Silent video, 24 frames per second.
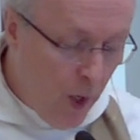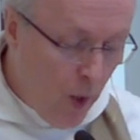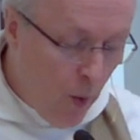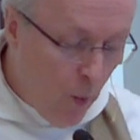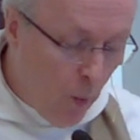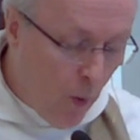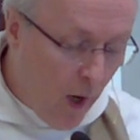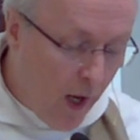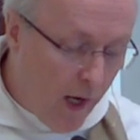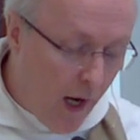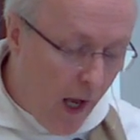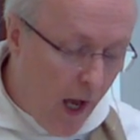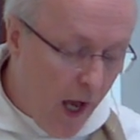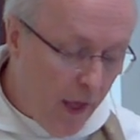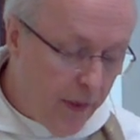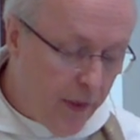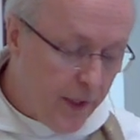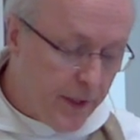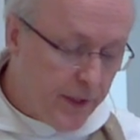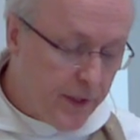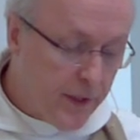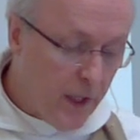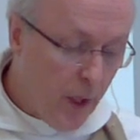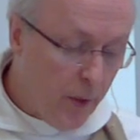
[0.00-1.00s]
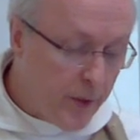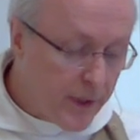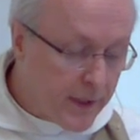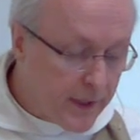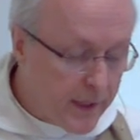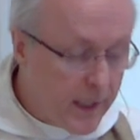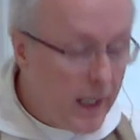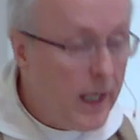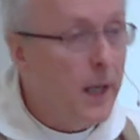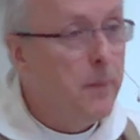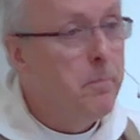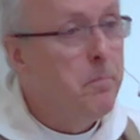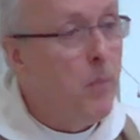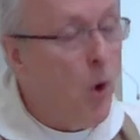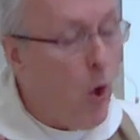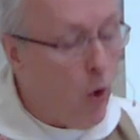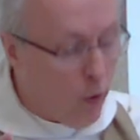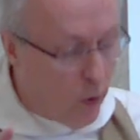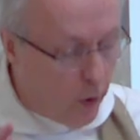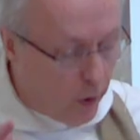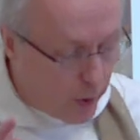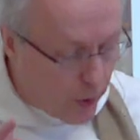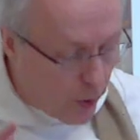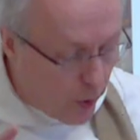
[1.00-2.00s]
When others don't see a
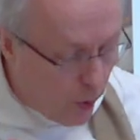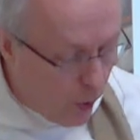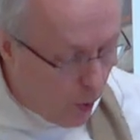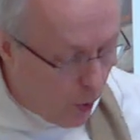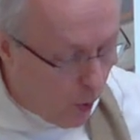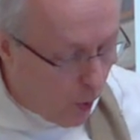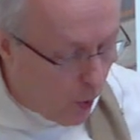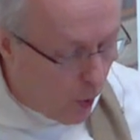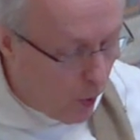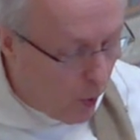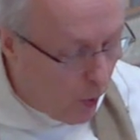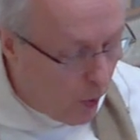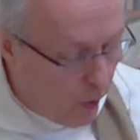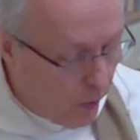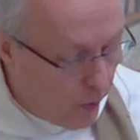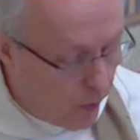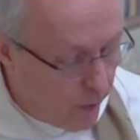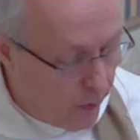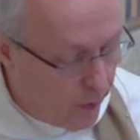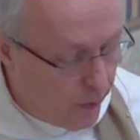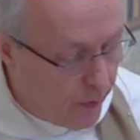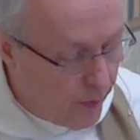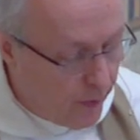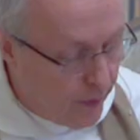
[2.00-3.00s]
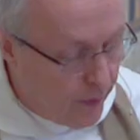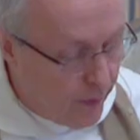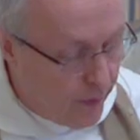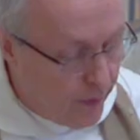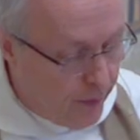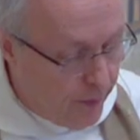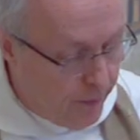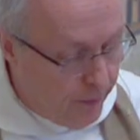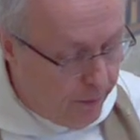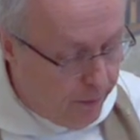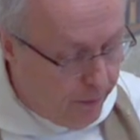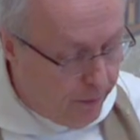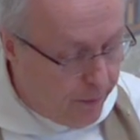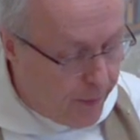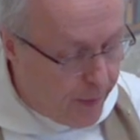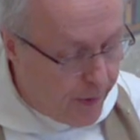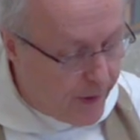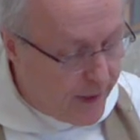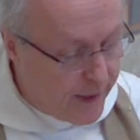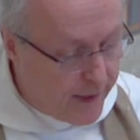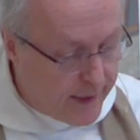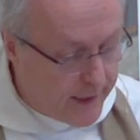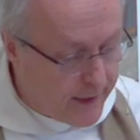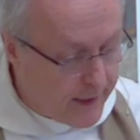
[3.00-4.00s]
moral core, but
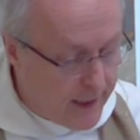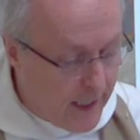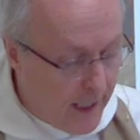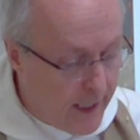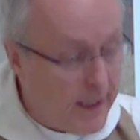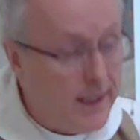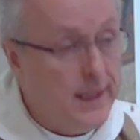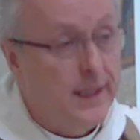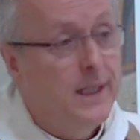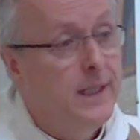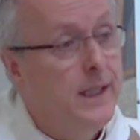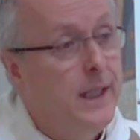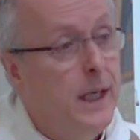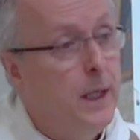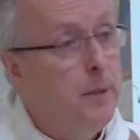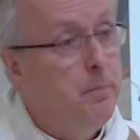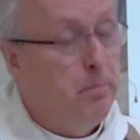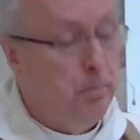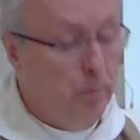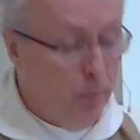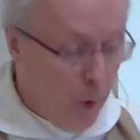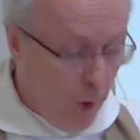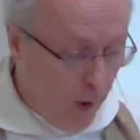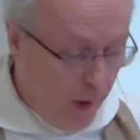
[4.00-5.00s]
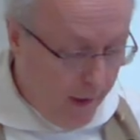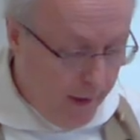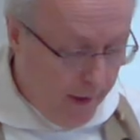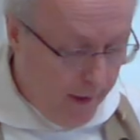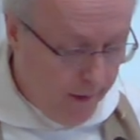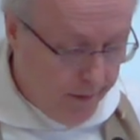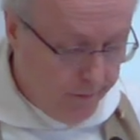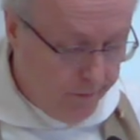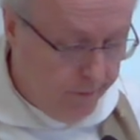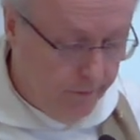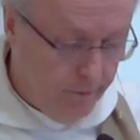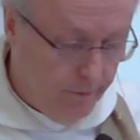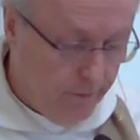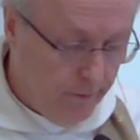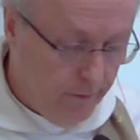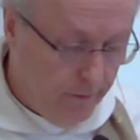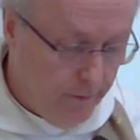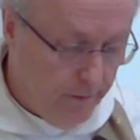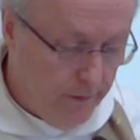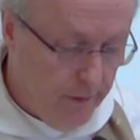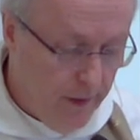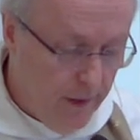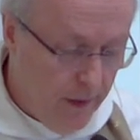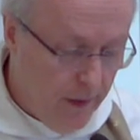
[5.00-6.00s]
instead see a bully,
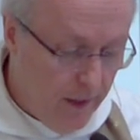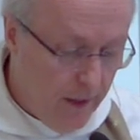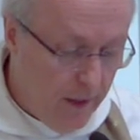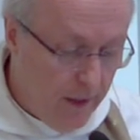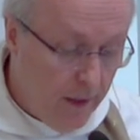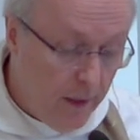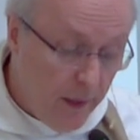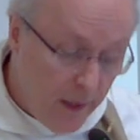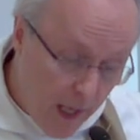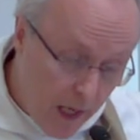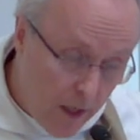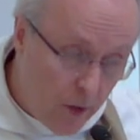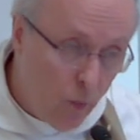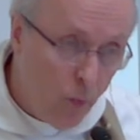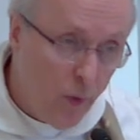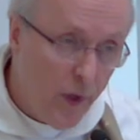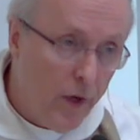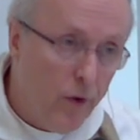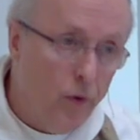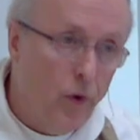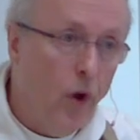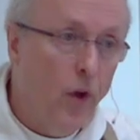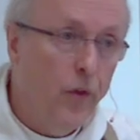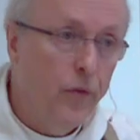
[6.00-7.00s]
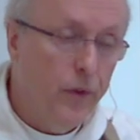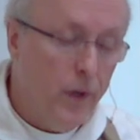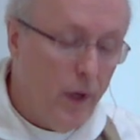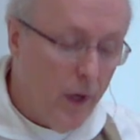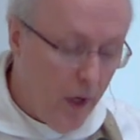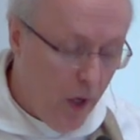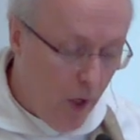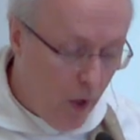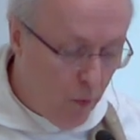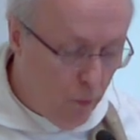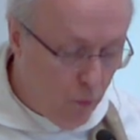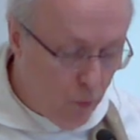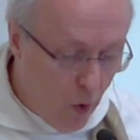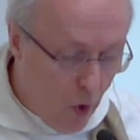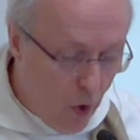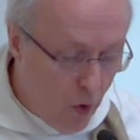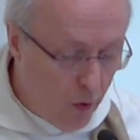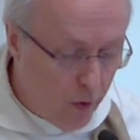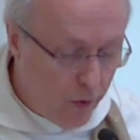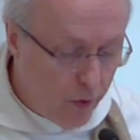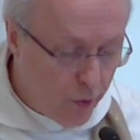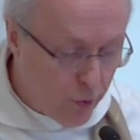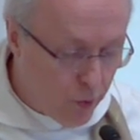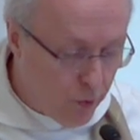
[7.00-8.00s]
then we're on a
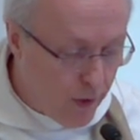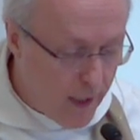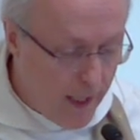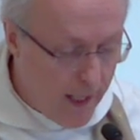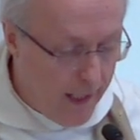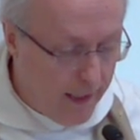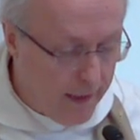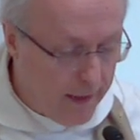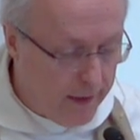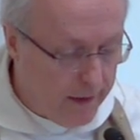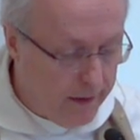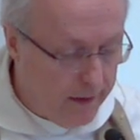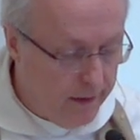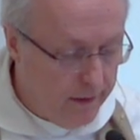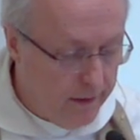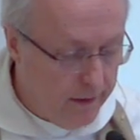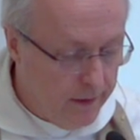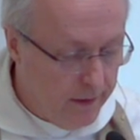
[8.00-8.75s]
wrong track.